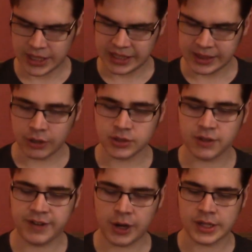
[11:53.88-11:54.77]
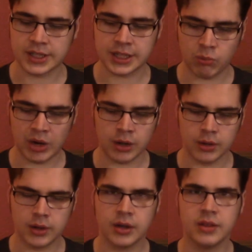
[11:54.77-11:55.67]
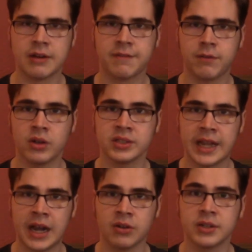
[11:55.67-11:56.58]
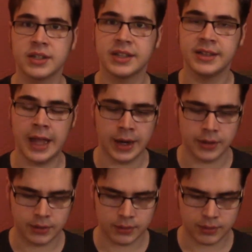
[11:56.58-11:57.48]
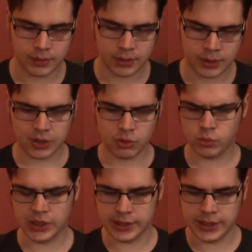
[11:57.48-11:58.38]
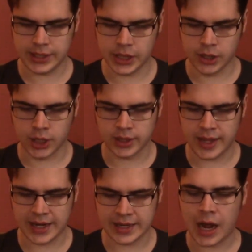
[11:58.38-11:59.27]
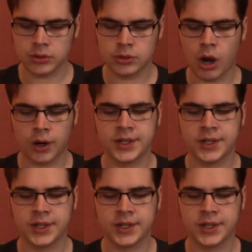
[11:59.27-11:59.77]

there is a fairy somewhere that falls down dead. Really, he thought, they had now talked